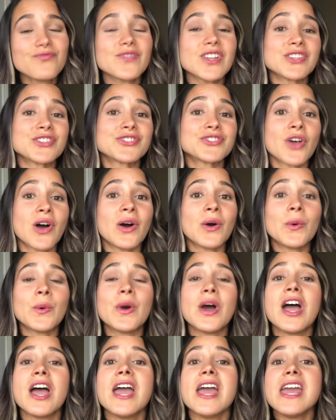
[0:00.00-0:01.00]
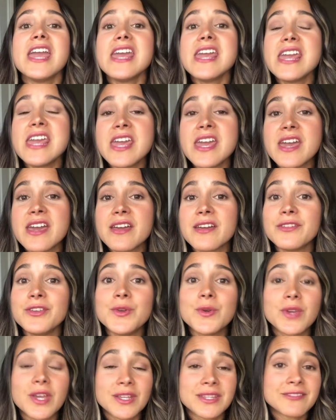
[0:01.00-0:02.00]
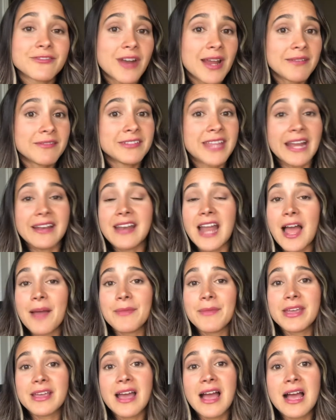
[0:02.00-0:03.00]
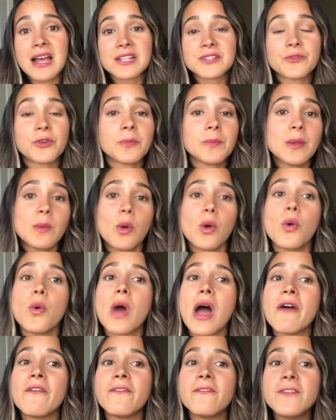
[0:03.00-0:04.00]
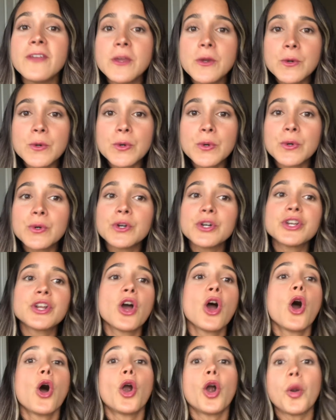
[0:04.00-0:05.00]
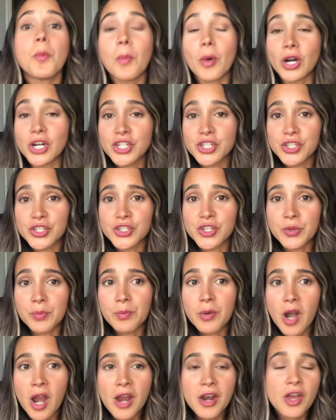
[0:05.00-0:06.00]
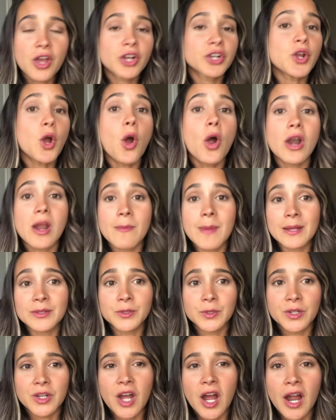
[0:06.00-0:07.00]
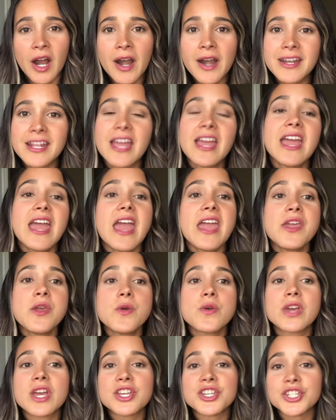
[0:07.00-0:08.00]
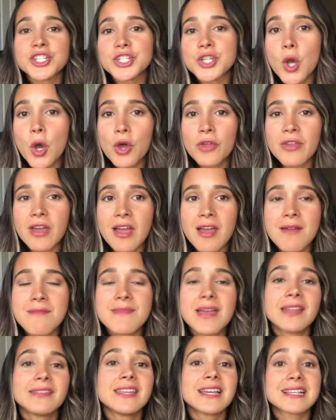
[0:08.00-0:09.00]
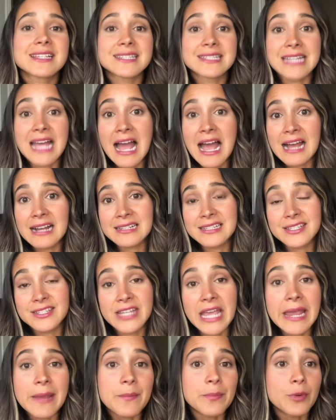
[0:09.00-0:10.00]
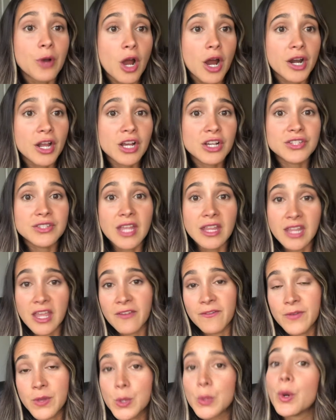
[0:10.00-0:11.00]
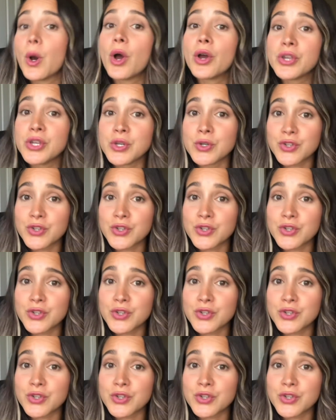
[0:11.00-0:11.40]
So you can run dynamic ads for people who have viewed or purchased your product or abandoned cart, and you can show them the exact same products that they view on your